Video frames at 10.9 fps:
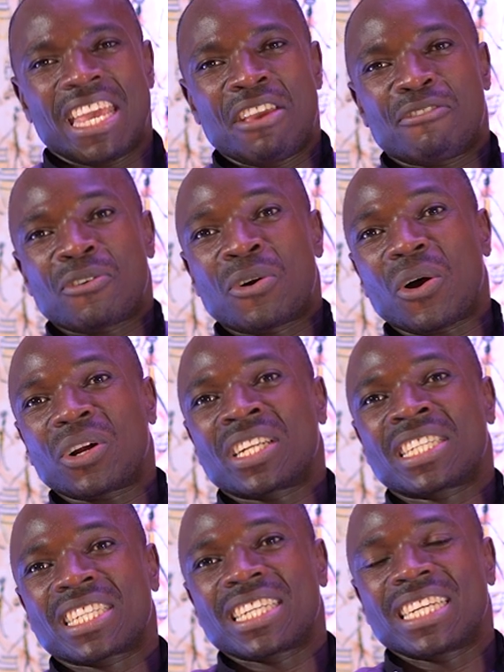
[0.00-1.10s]
If
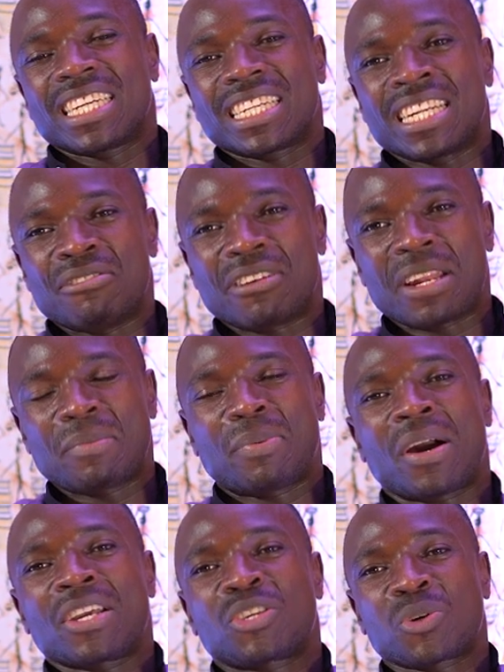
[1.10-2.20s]
God, the divine
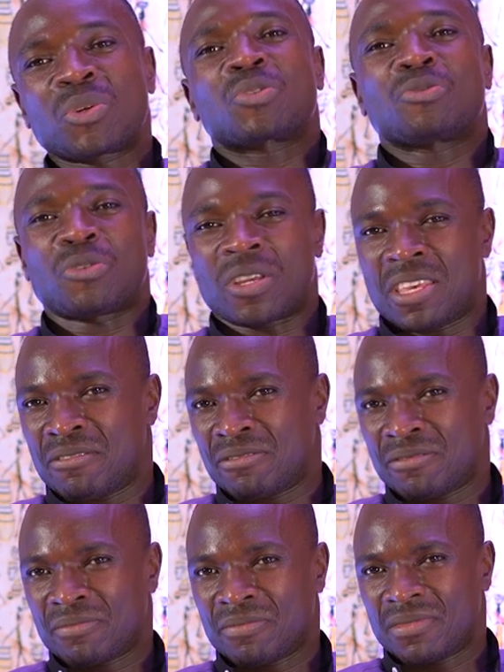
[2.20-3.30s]
power, chose to
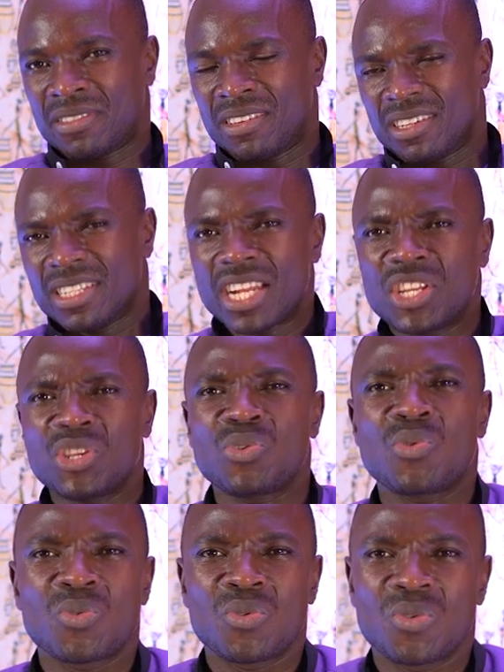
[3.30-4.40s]
forgive, then
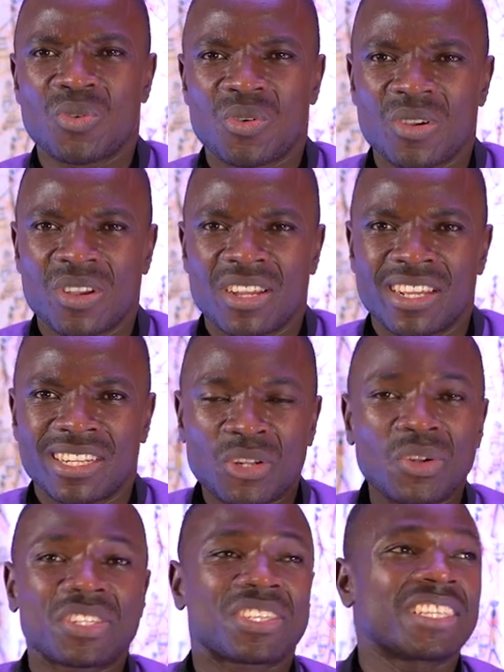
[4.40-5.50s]
you
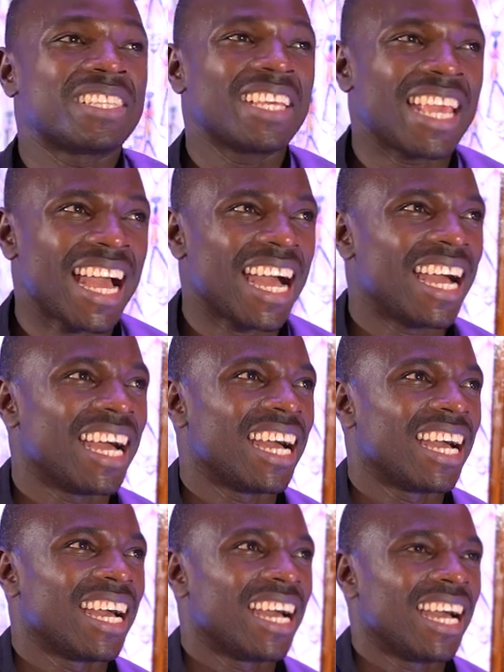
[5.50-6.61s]
don't sit there
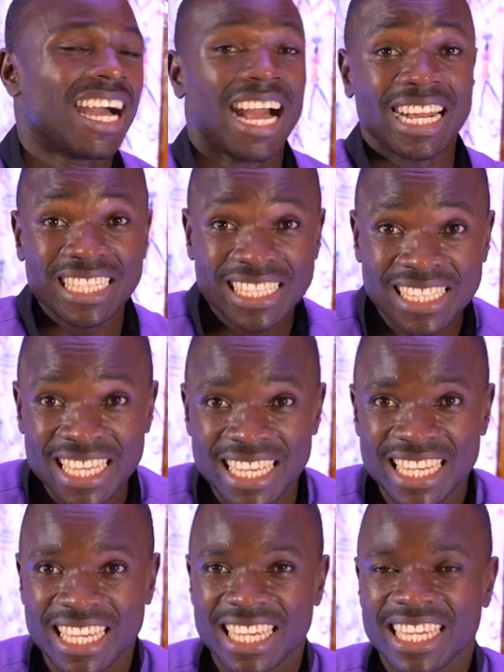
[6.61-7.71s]
and
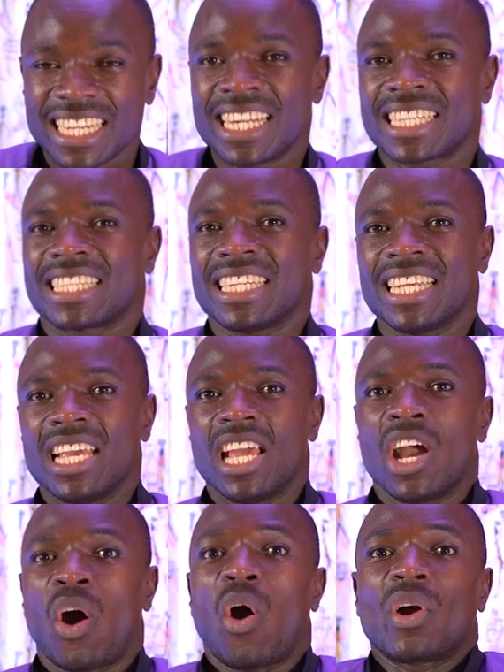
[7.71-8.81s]
think that
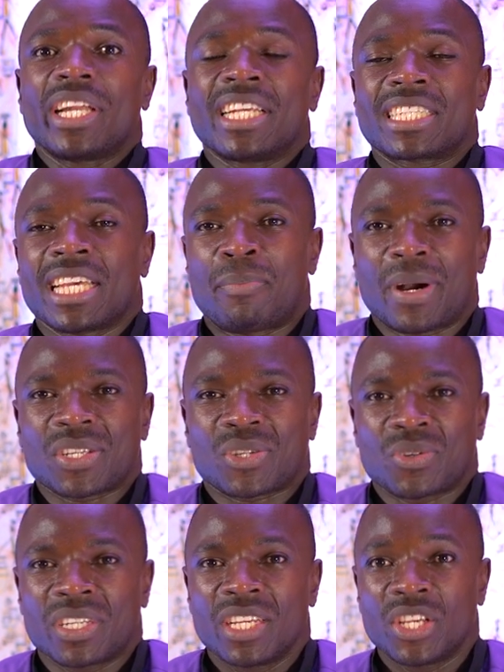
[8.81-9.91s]
holding a
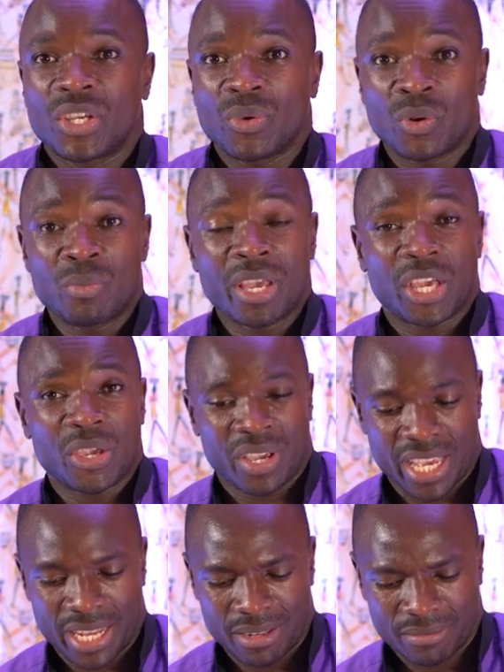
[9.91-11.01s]
person will make you
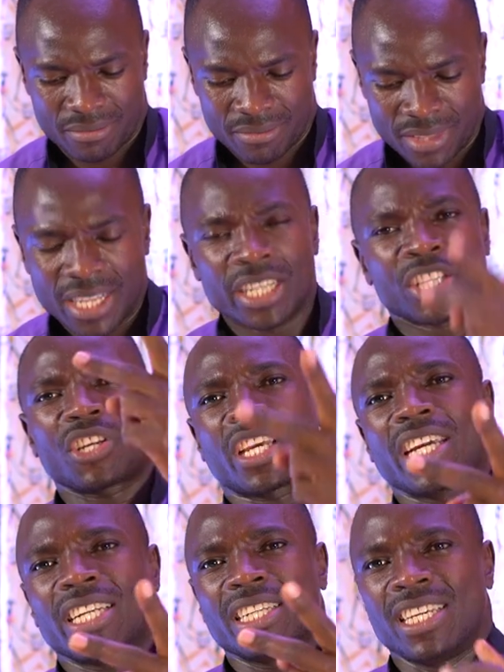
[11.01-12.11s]
gain. The
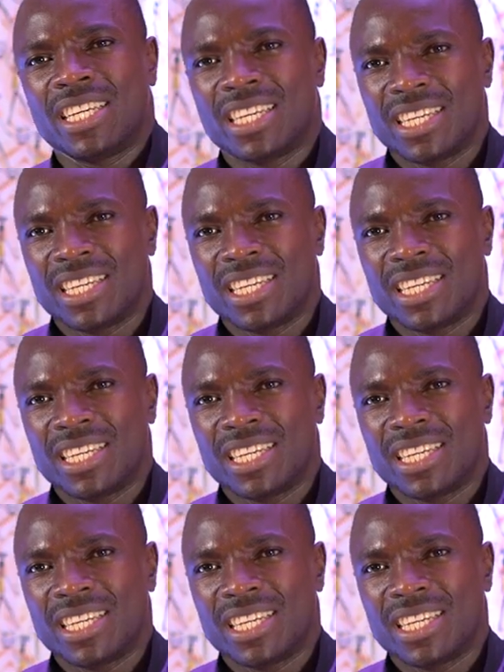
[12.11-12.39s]
second